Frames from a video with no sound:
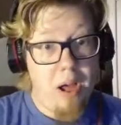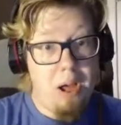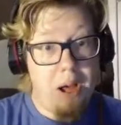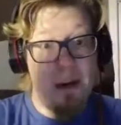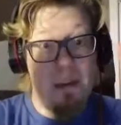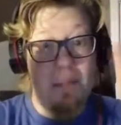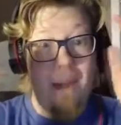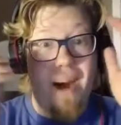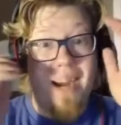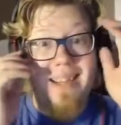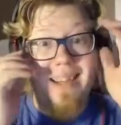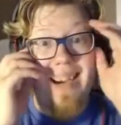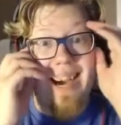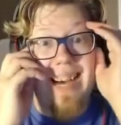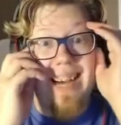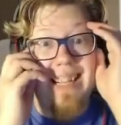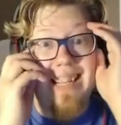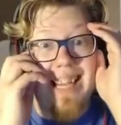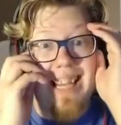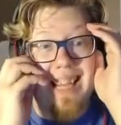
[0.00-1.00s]
My
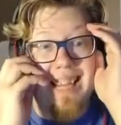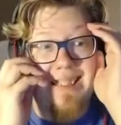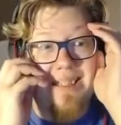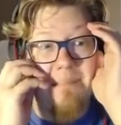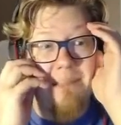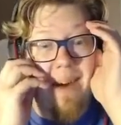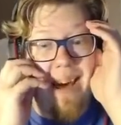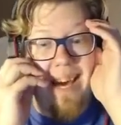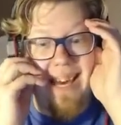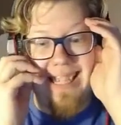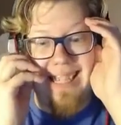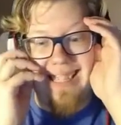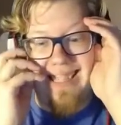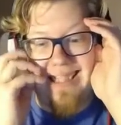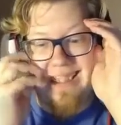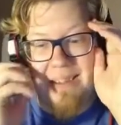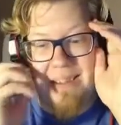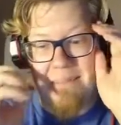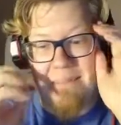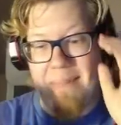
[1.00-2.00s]
god, they're just
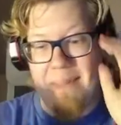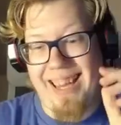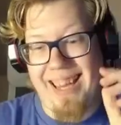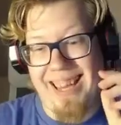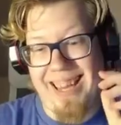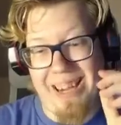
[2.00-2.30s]
melting me!